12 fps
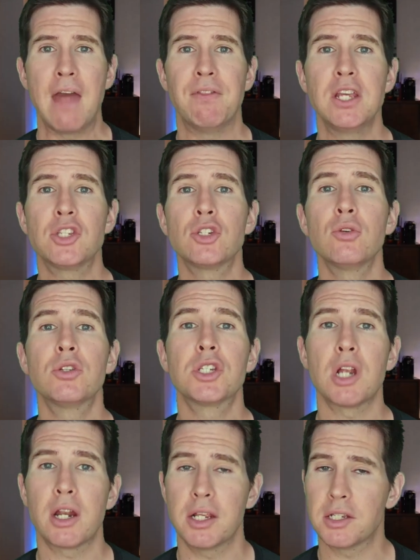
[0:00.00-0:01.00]
And these two
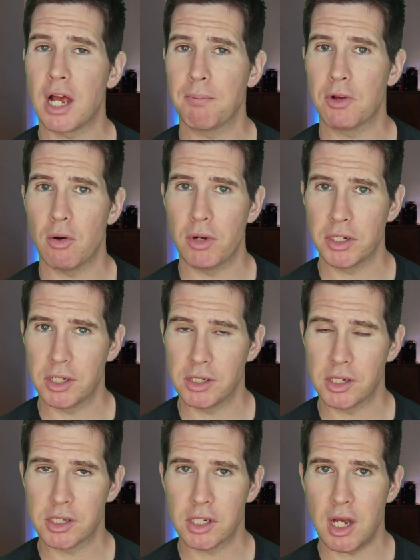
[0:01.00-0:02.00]
studies I'm going to
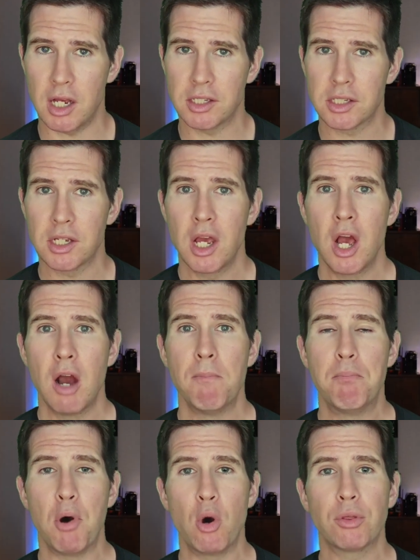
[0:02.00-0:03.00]
discuss,
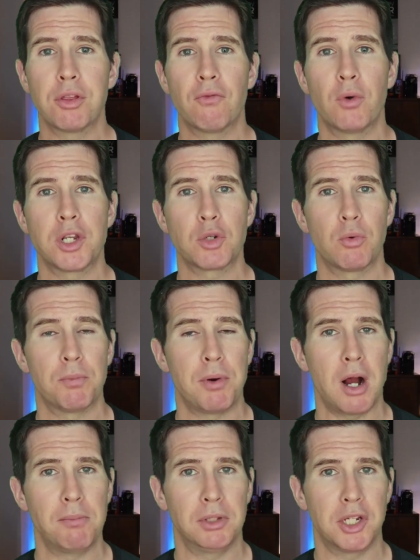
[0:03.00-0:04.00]
both of which were
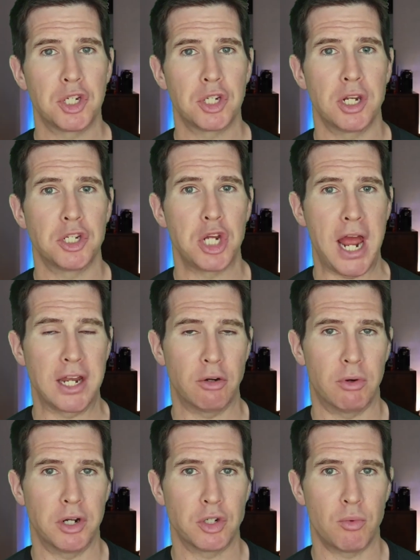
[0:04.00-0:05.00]
published in
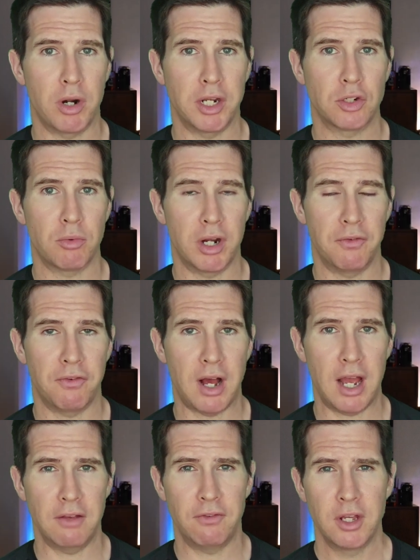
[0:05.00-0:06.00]
January twenty
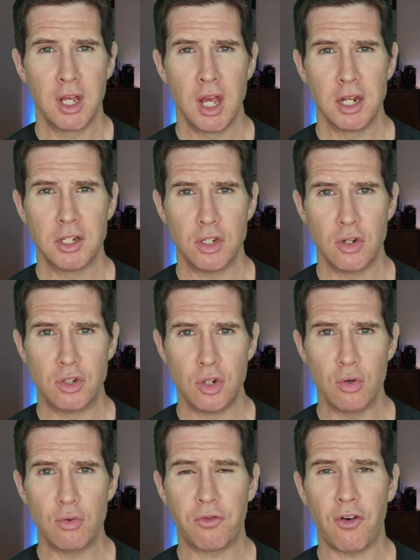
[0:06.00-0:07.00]
twenty-five,
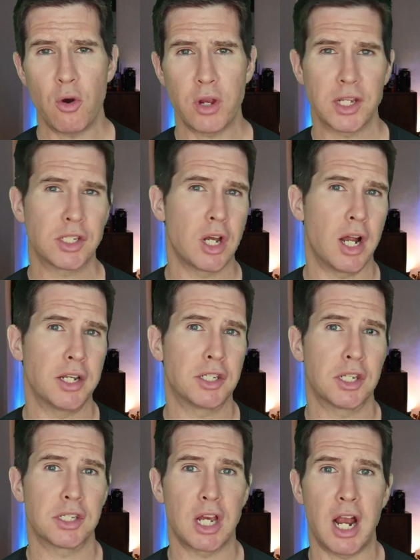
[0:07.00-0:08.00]
do focus on
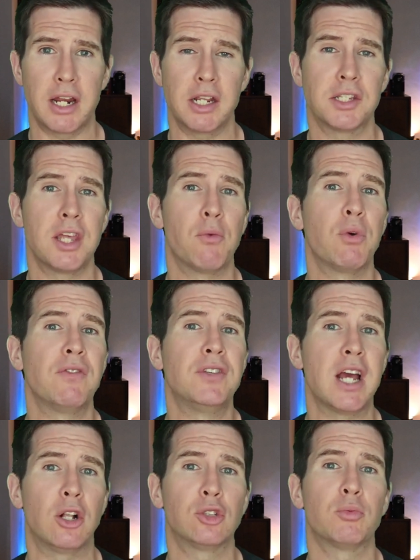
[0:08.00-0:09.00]
societies that we've
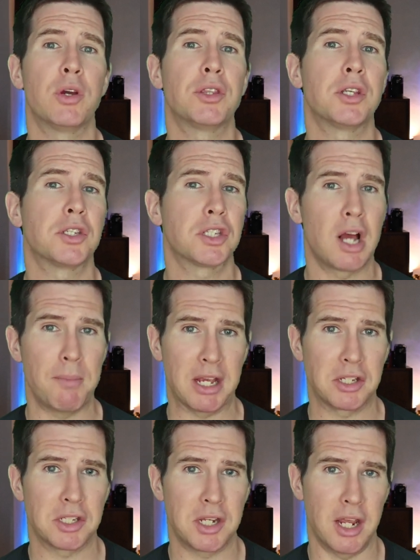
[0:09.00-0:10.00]
dealt with to some
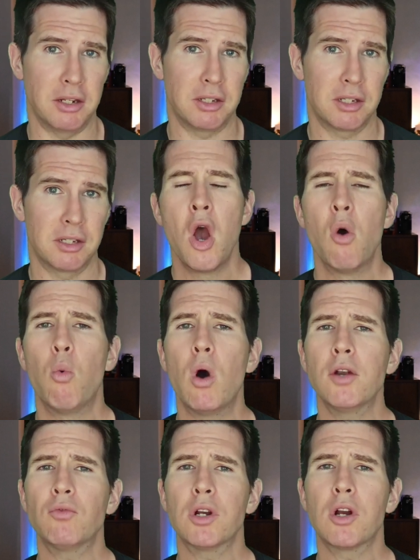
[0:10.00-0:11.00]
extent.
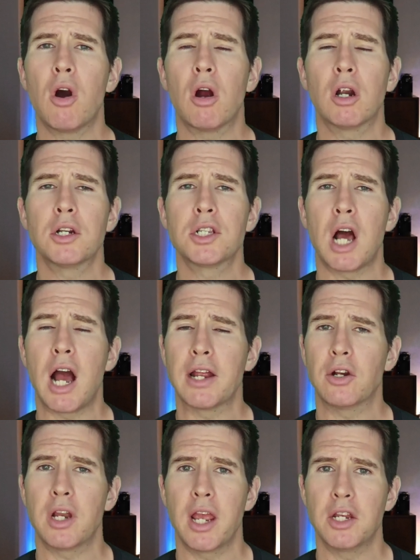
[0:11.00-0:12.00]
One regards
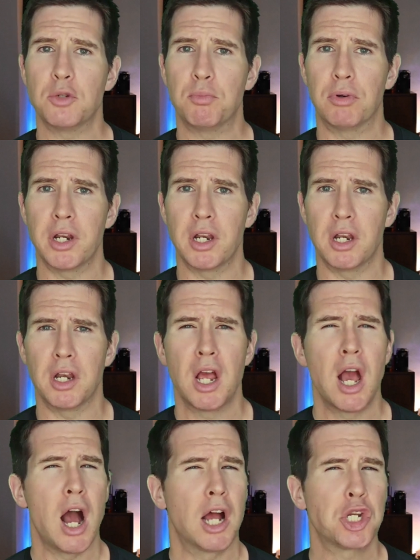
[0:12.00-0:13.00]
Iron Age Britain,
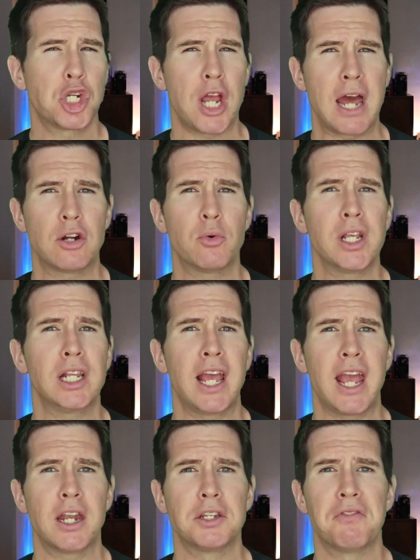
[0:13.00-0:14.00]
a shadowy
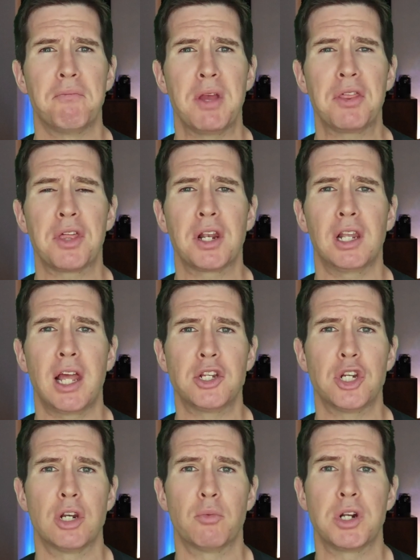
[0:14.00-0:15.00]
land of myth and
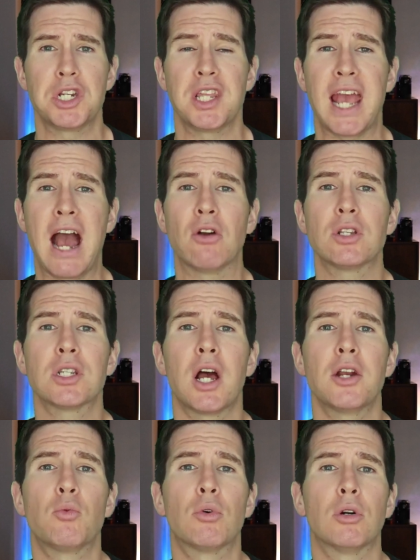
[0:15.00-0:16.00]
legend which the
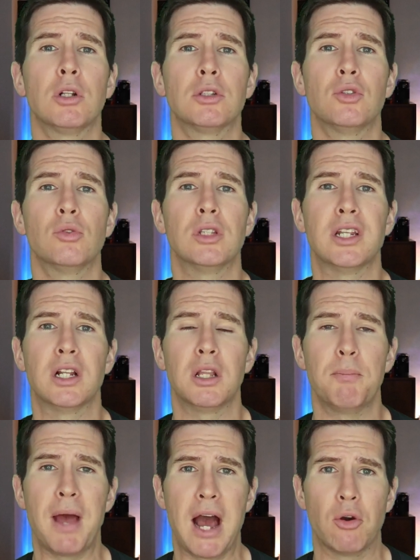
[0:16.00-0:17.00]
outside world knew little
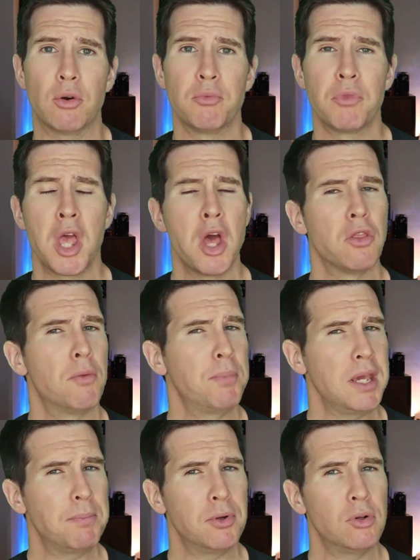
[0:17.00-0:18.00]
about. The
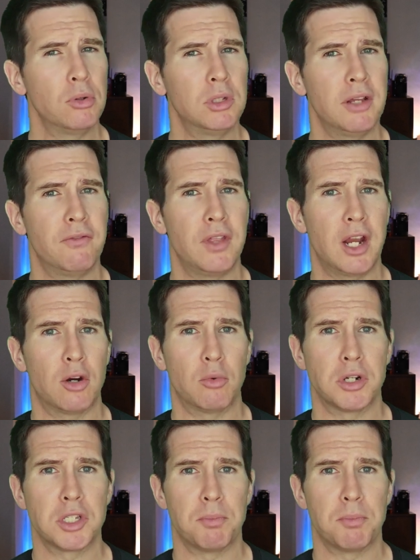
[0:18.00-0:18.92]
people who lived there were